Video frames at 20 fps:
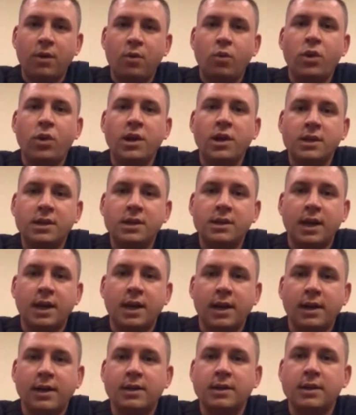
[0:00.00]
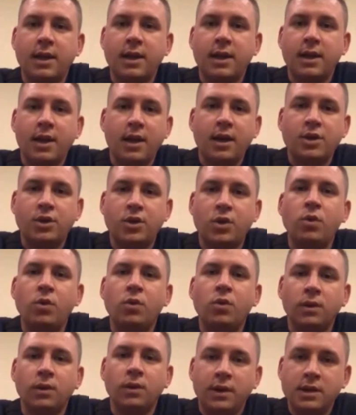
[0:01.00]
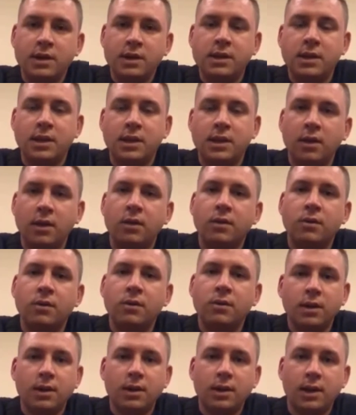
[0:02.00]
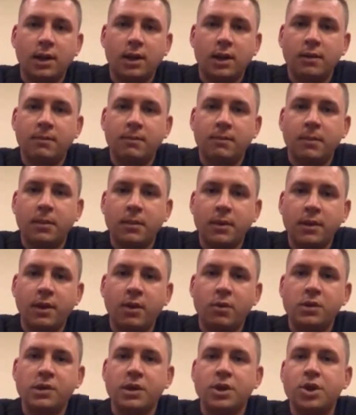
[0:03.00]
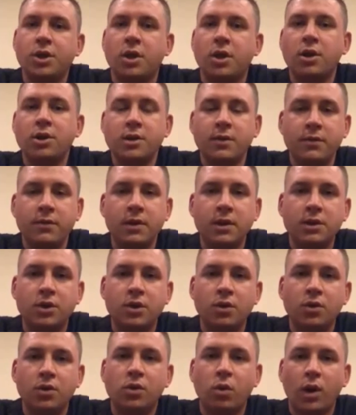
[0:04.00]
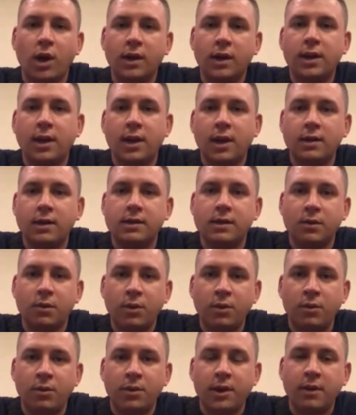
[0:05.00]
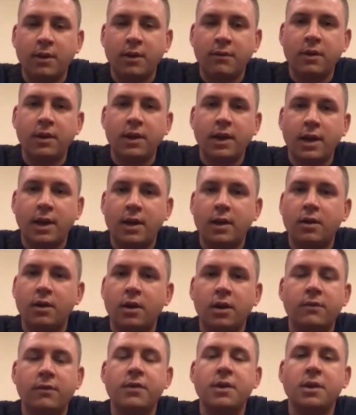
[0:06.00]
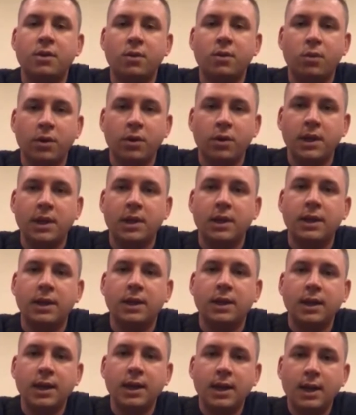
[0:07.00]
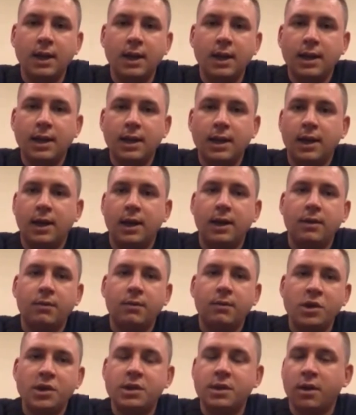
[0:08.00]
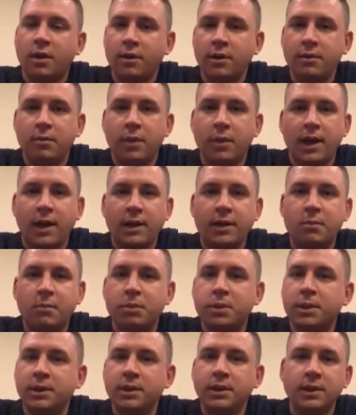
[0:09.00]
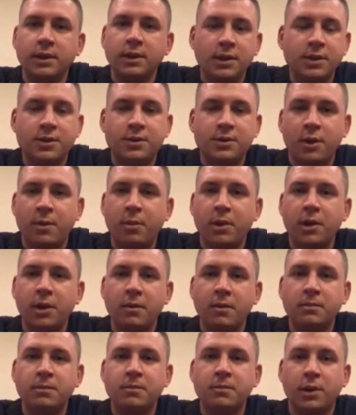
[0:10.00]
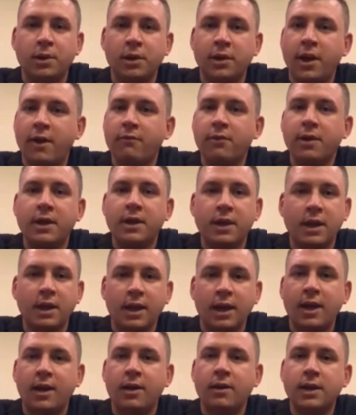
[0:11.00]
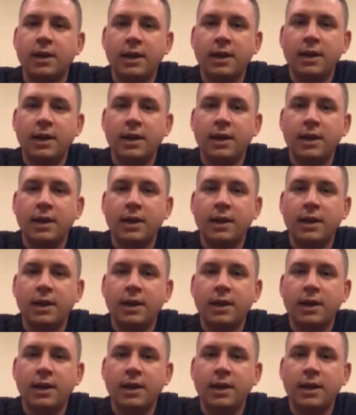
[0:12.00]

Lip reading: we assigned a tool NCO that was in charge of the 2 quad cons that we were given that had all of the equipment in it. We started by completely stripping them, pulling everything out,